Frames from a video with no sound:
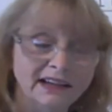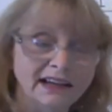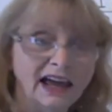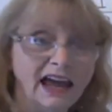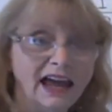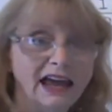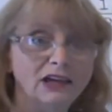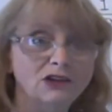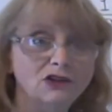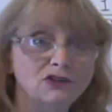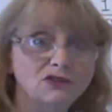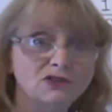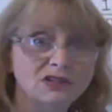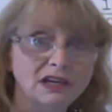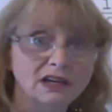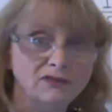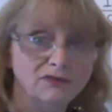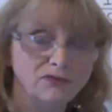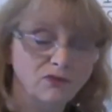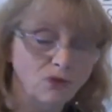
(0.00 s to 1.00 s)
and you see
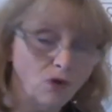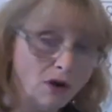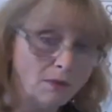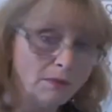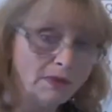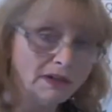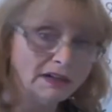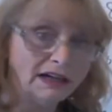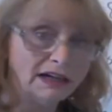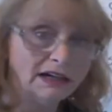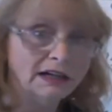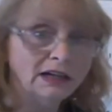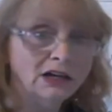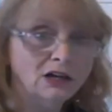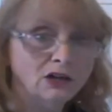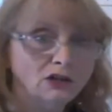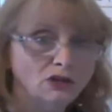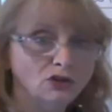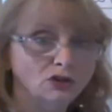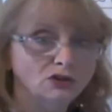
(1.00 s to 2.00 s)
a formula,
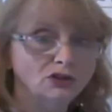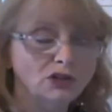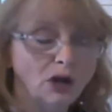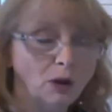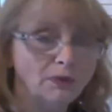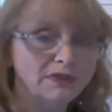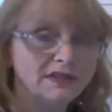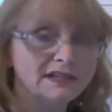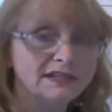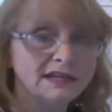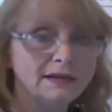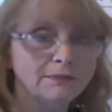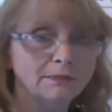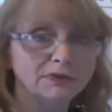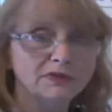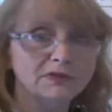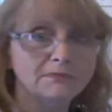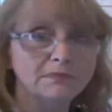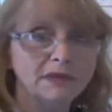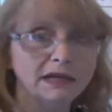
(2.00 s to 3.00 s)
you'll know what the
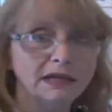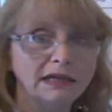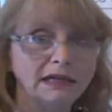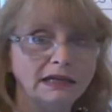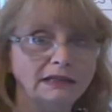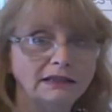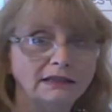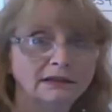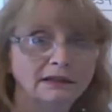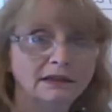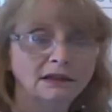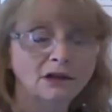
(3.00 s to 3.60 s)
symbols mean.